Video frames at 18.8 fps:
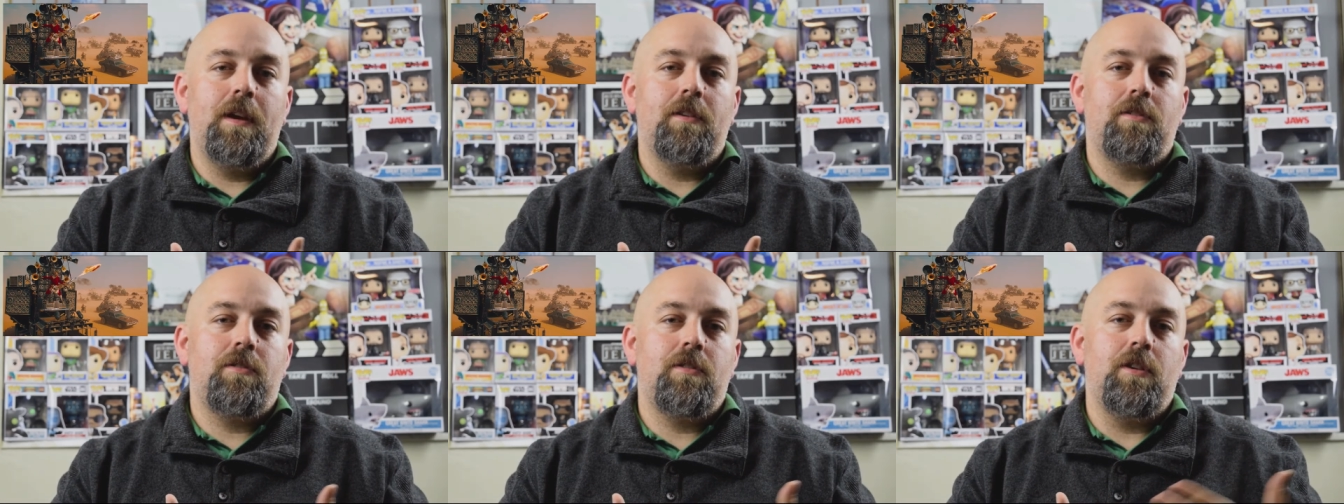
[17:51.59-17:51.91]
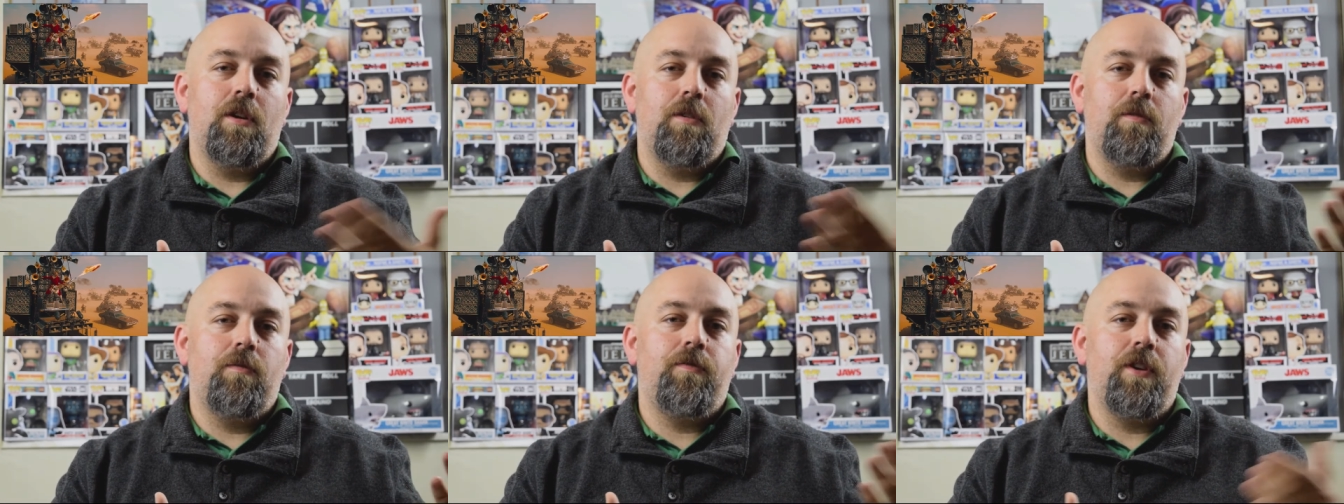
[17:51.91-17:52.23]
It's, you
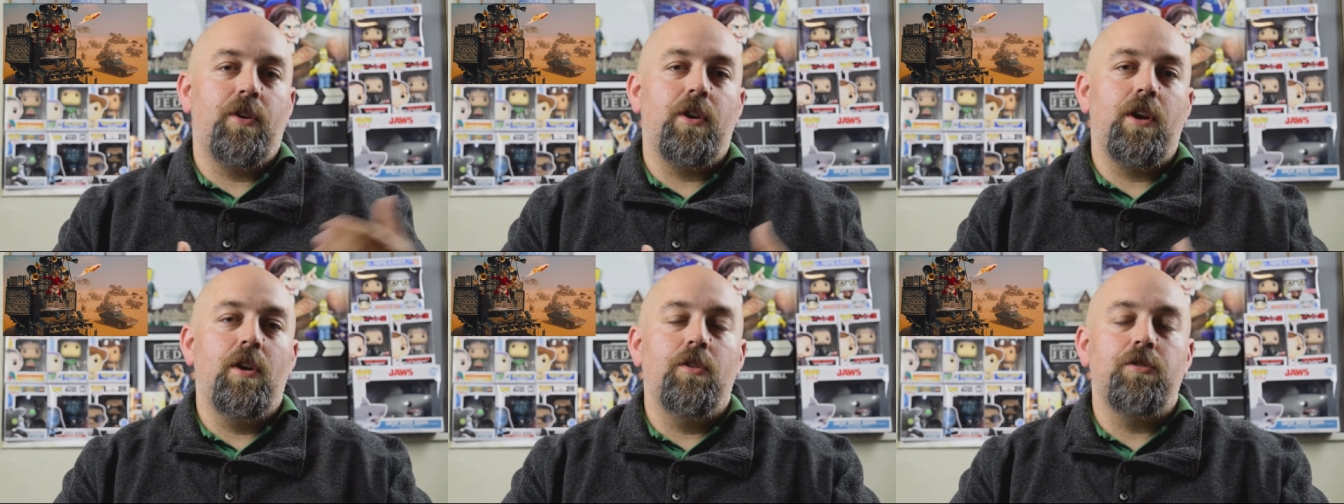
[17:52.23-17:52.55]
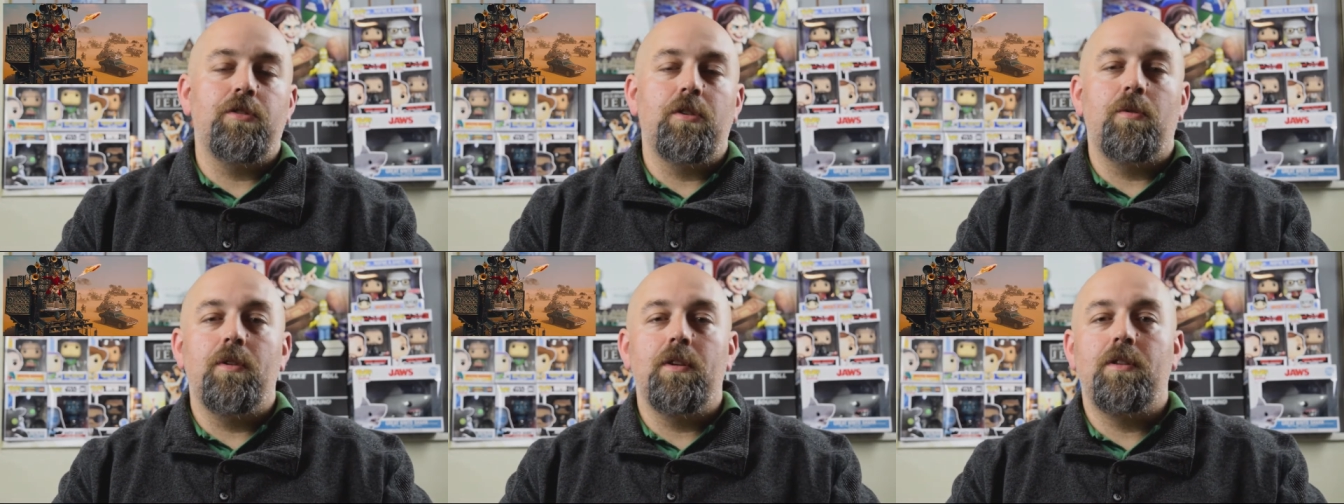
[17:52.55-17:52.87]
know,
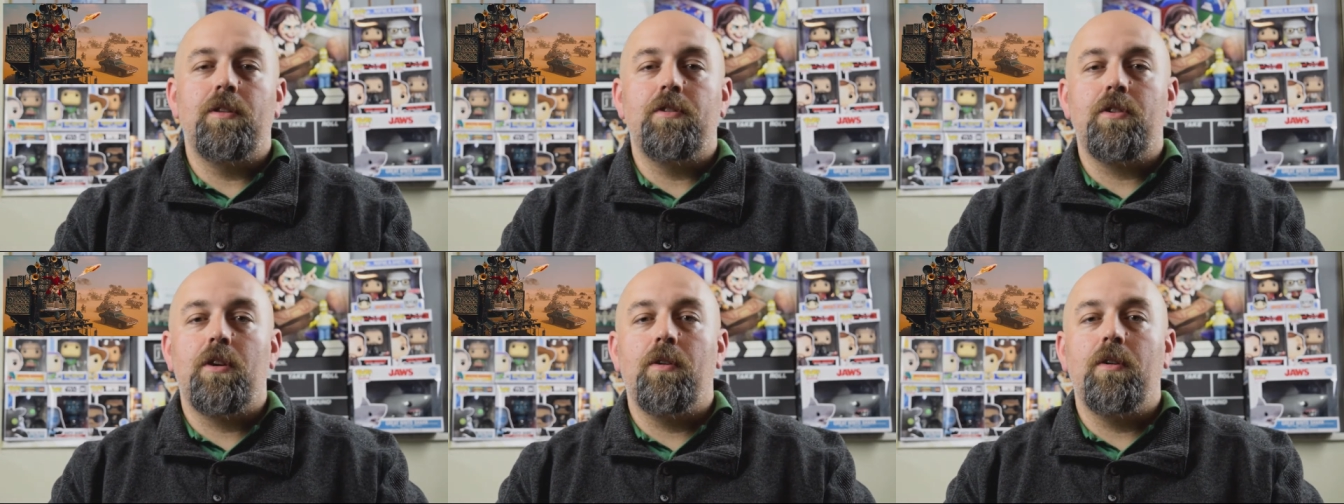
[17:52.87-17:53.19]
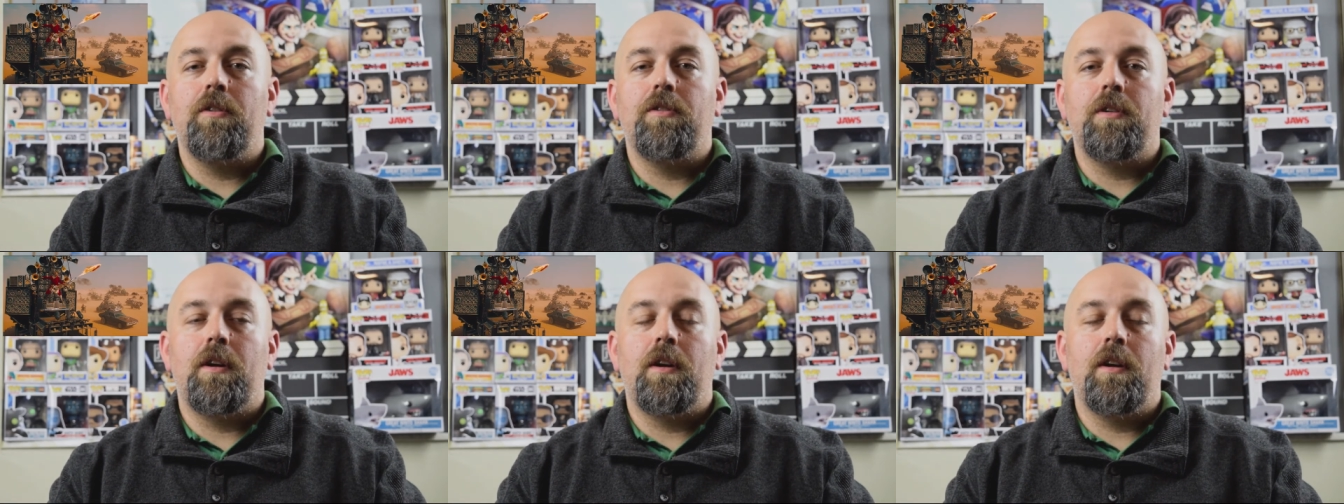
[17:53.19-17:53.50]
Furiosa with
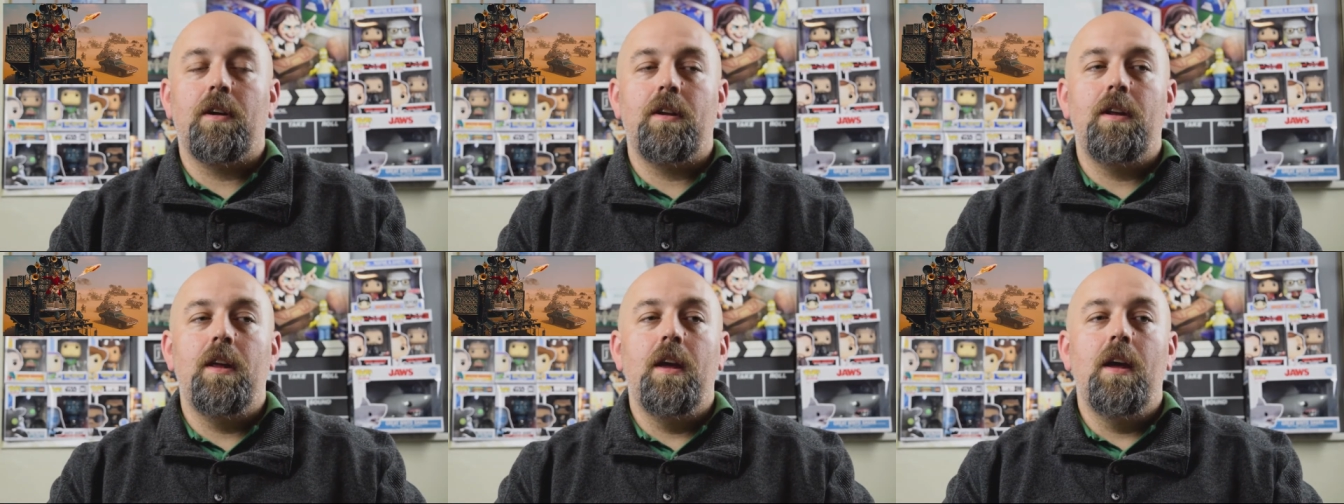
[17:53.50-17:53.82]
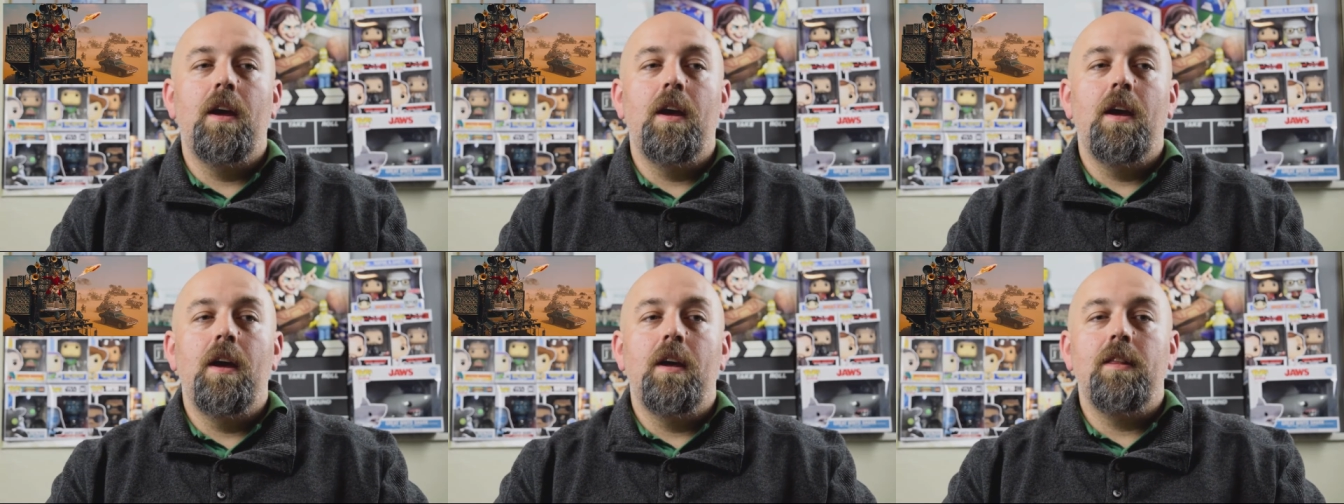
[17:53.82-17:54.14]
Charlize Theron.
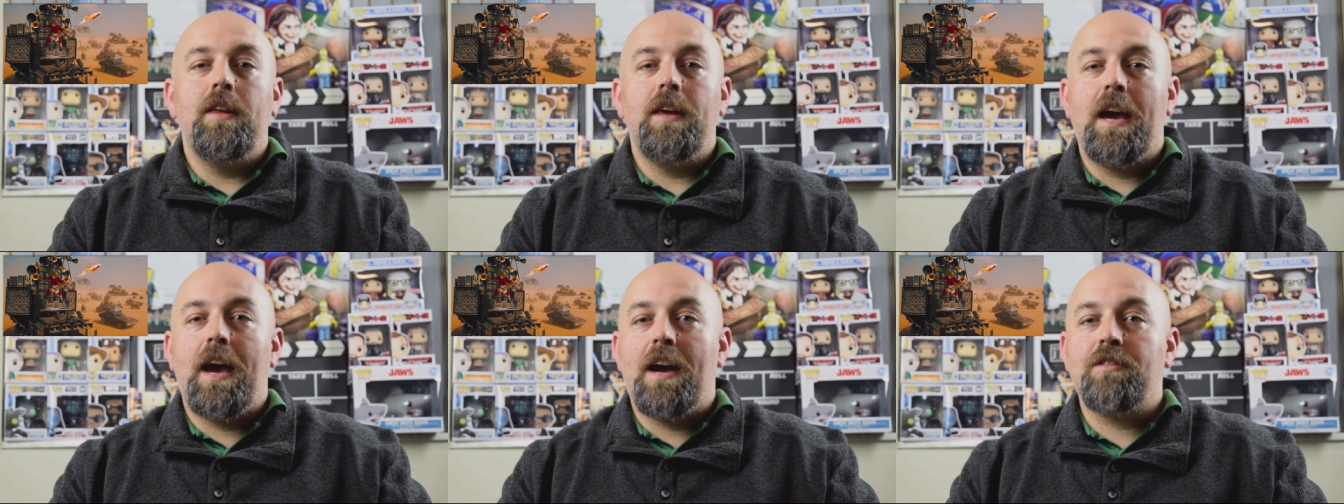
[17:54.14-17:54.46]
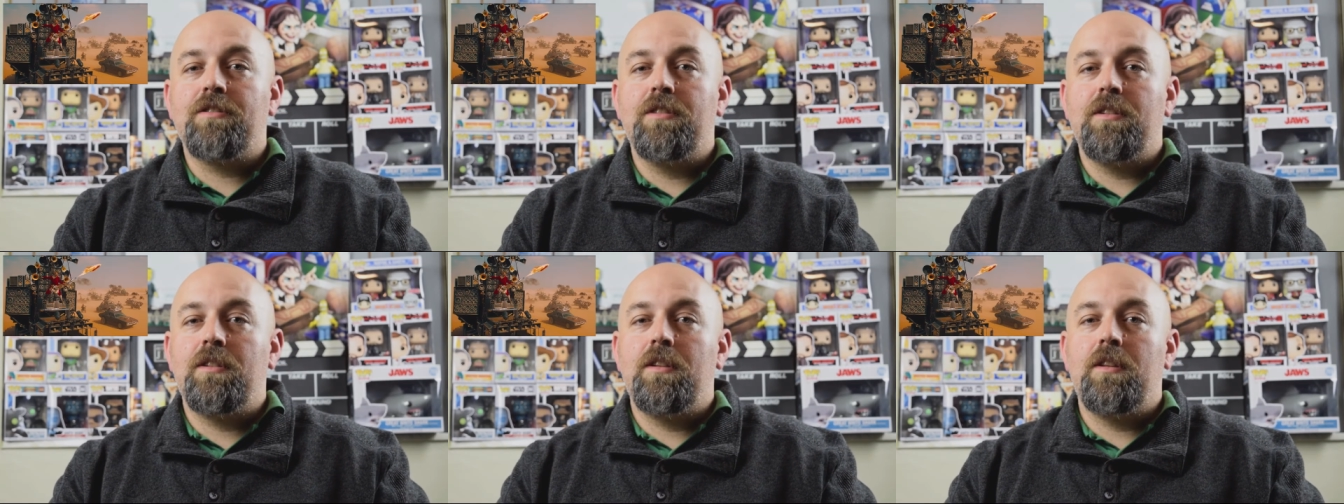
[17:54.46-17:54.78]
The
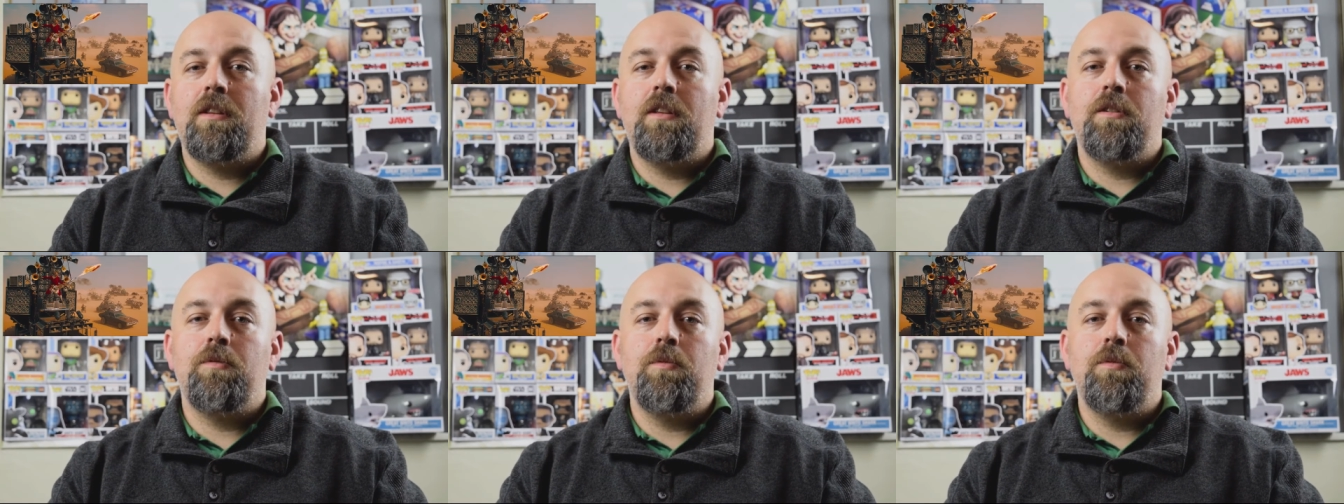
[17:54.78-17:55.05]
action in this